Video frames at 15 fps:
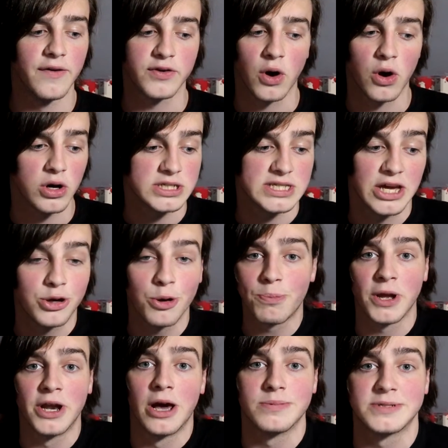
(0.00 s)
Of course, there could
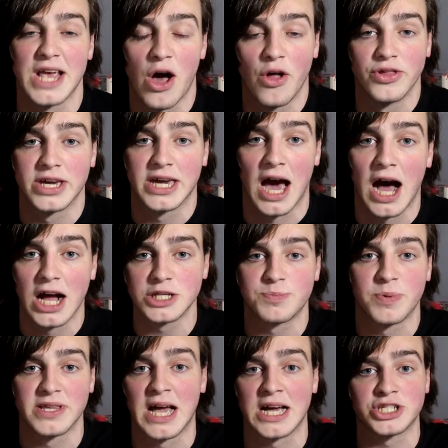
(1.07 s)
be an upset on the cards,
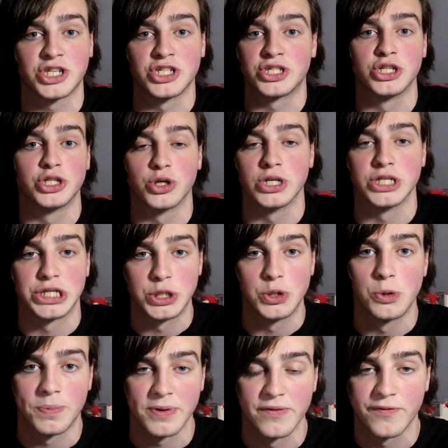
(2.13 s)
but that's just the joys of
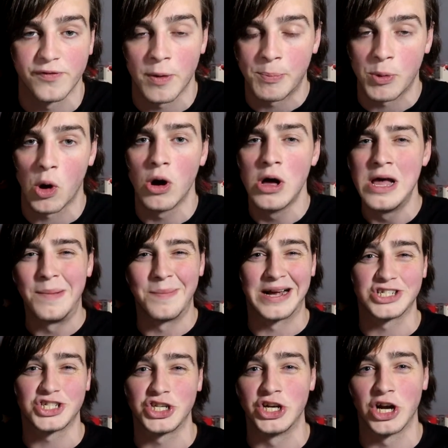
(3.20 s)
European football.
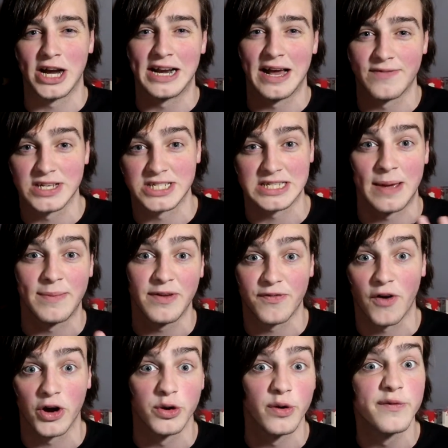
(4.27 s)
Manchester United have this
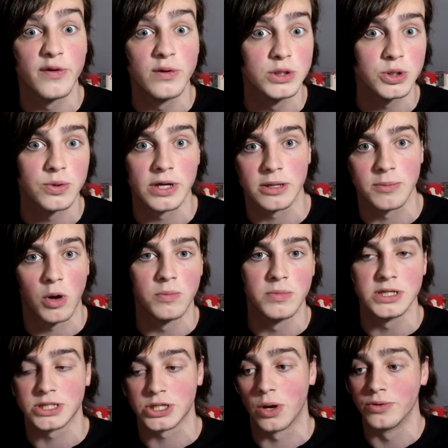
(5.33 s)
semi-final voodoo at the
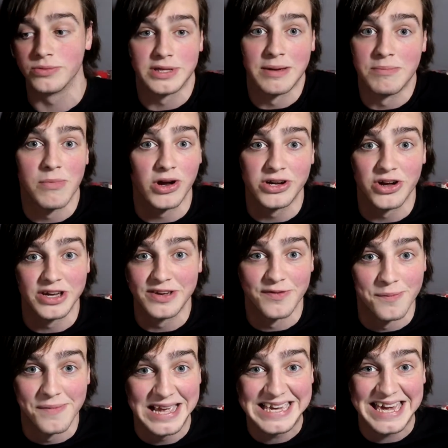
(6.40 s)
moment, so they might not
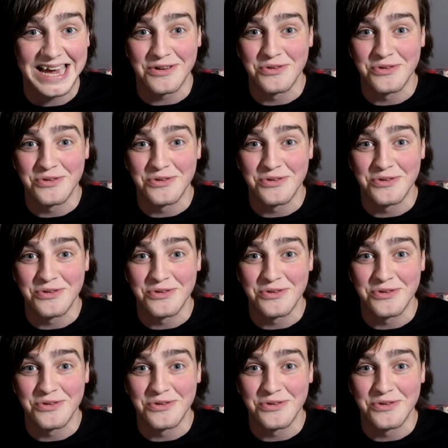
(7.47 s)
even make it.